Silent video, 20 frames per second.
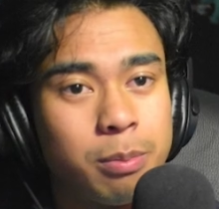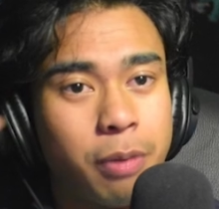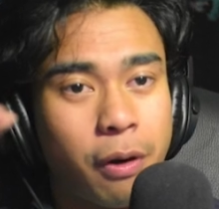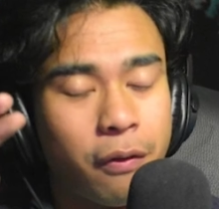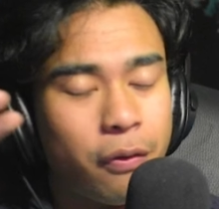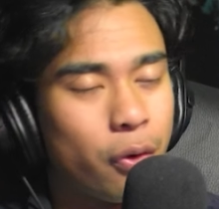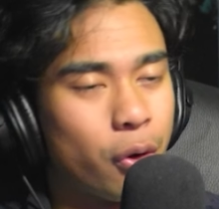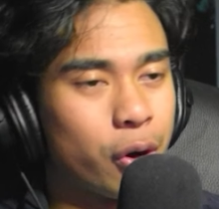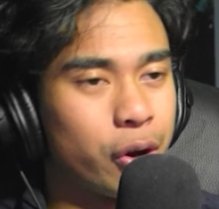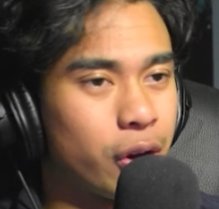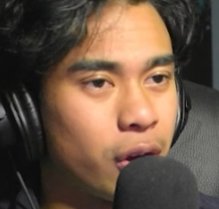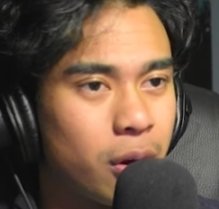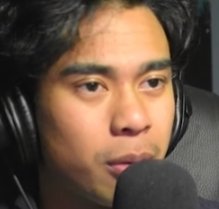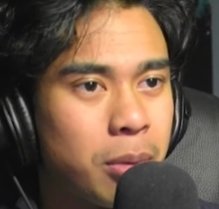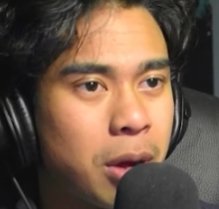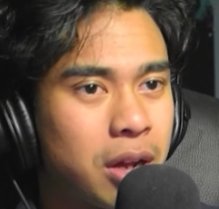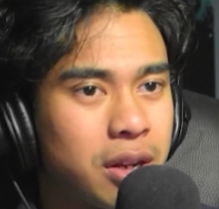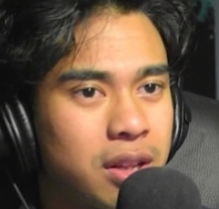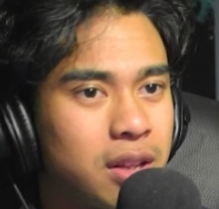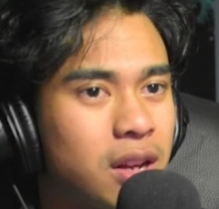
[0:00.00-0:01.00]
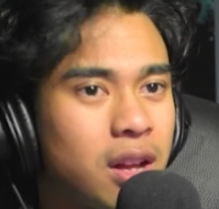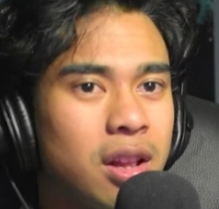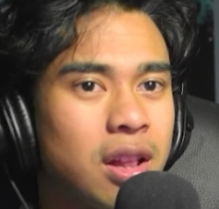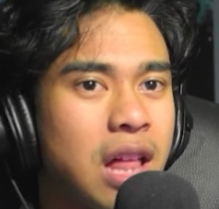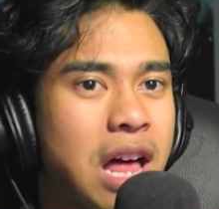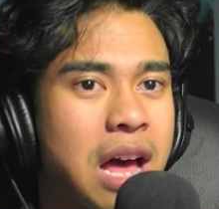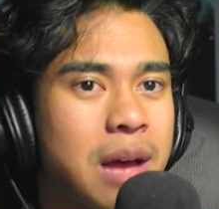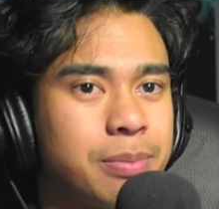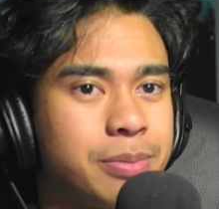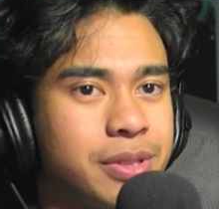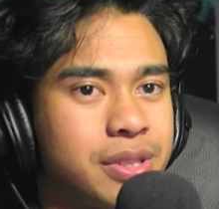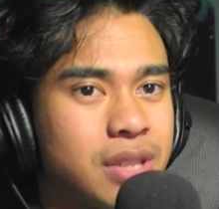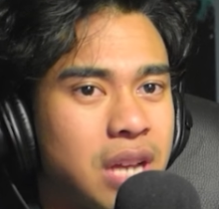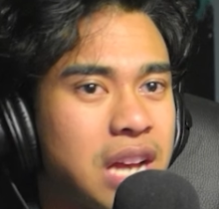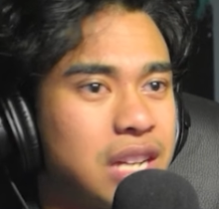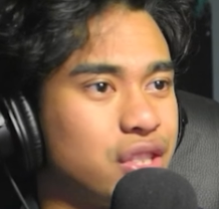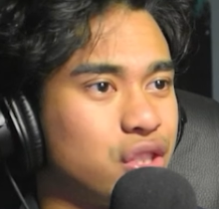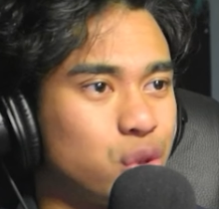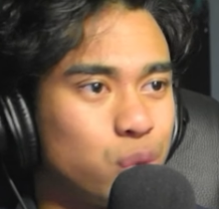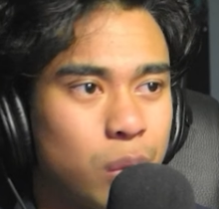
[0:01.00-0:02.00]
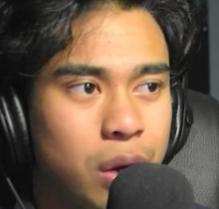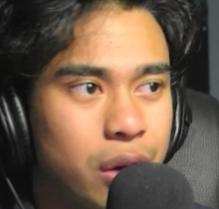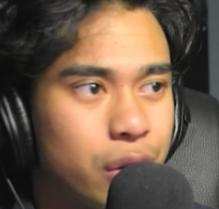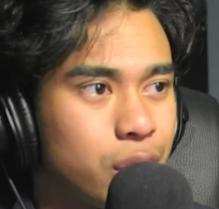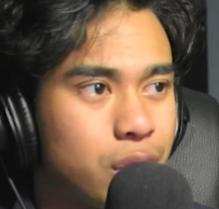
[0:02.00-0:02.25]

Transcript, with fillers: before you're about to collapse. I swear to